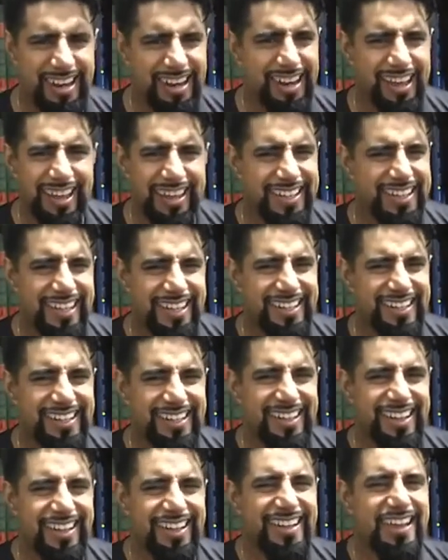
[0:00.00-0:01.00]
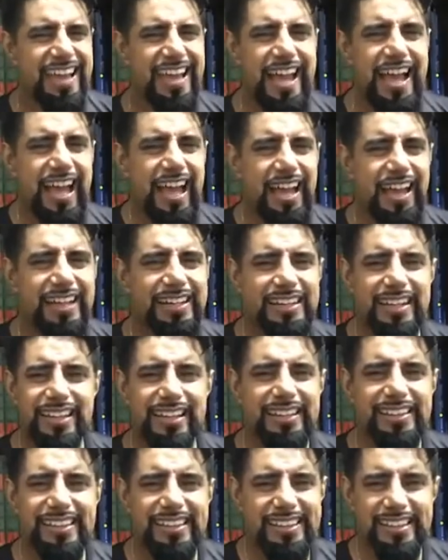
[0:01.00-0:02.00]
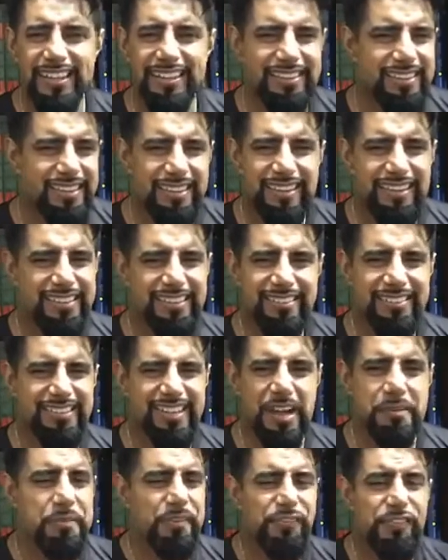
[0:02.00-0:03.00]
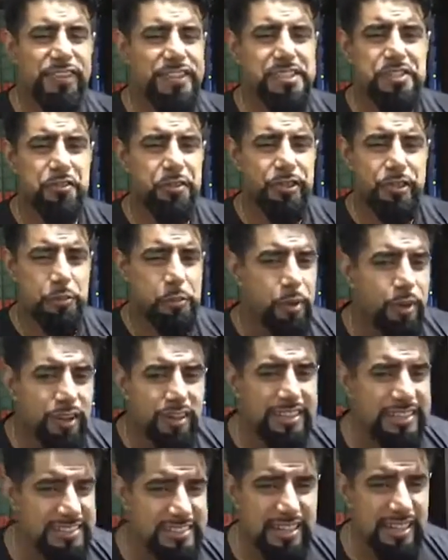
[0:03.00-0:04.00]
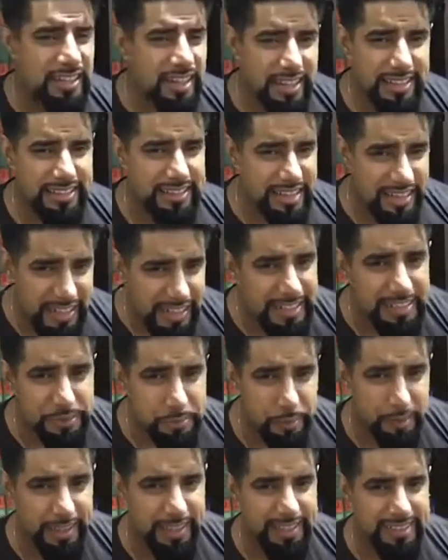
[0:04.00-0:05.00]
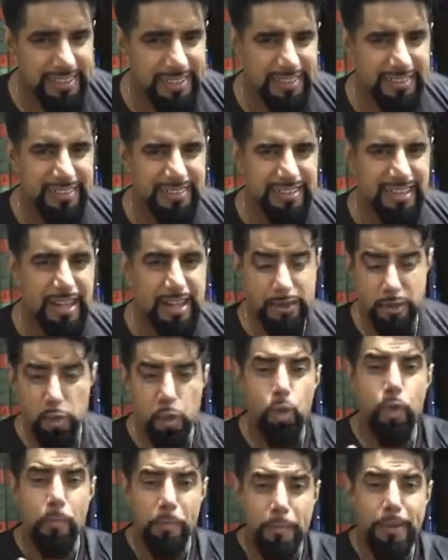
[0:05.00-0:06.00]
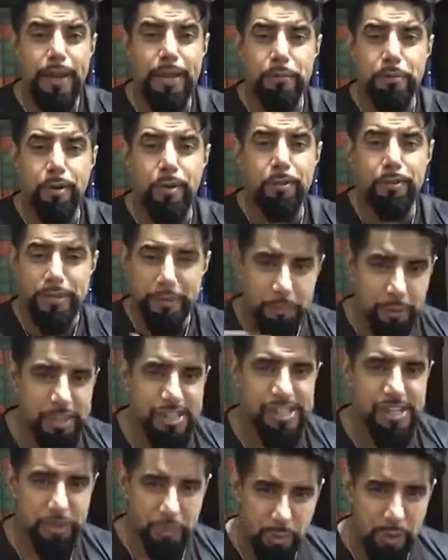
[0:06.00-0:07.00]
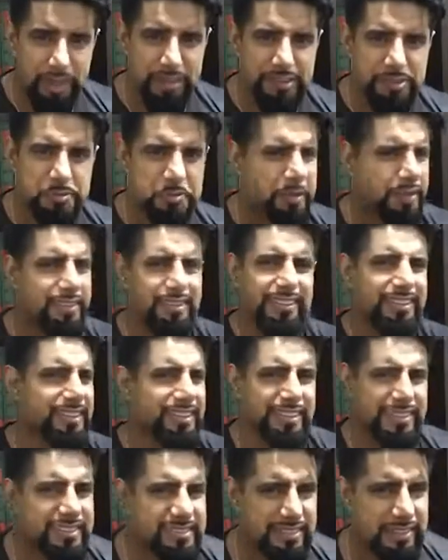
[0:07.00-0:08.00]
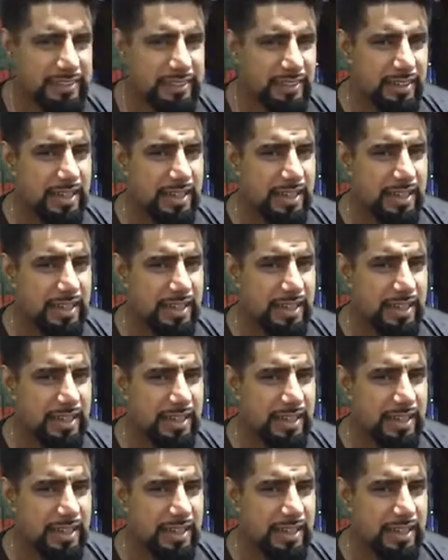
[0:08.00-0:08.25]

like, and, uh, and, I mean, first of all, the world isn't like that anyway, and all men probably wish it was, but it isn't.